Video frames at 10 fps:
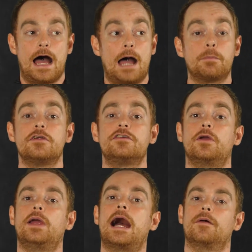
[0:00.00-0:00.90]
I'm going to
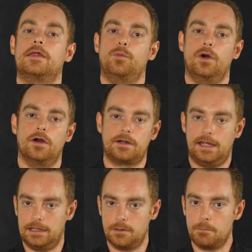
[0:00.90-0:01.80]
show you how they work
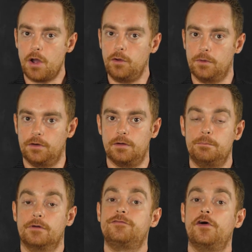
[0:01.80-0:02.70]
in a moment,
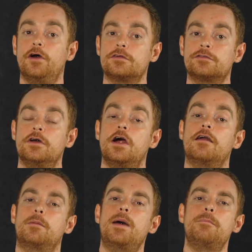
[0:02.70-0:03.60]
but first,
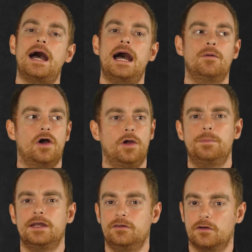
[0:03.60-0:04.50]
remember how
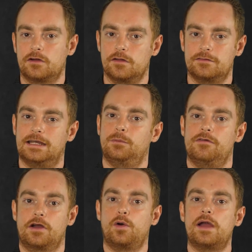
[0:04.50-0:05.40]
opening your content
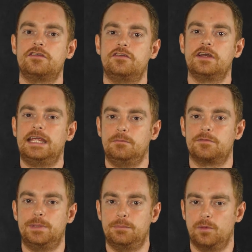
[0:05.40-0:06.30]
with a question
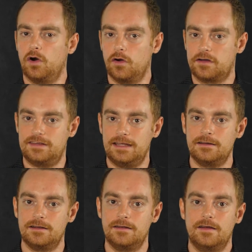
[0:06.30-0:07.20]
keeps people hooked in?